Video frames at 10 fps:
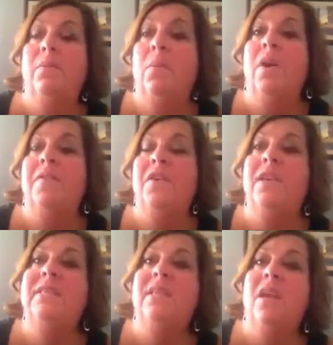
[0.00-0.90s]
quite a few
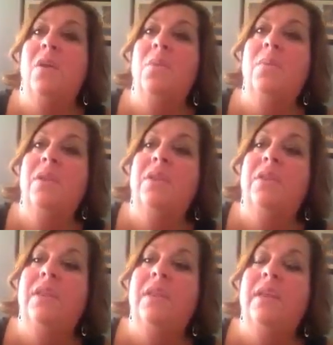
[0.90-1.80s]
years ago
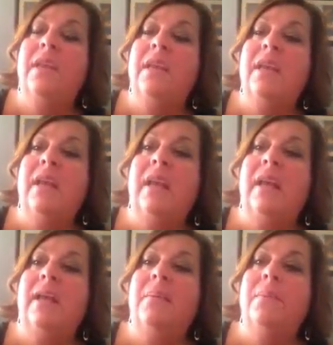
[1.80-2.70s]
with the
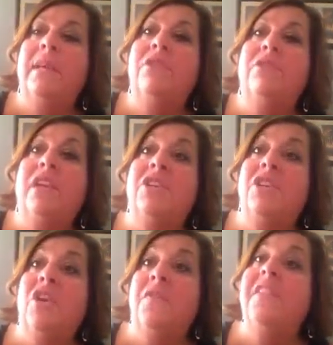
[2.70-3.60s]
introduction
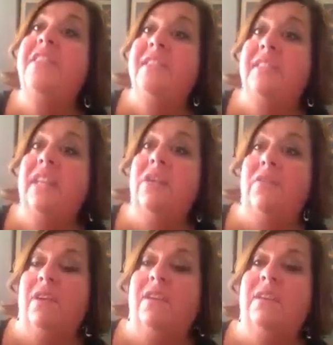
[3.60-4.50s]
of The
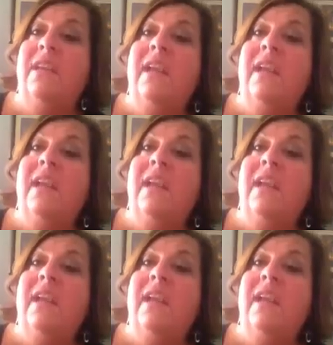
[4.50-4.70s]
Secret.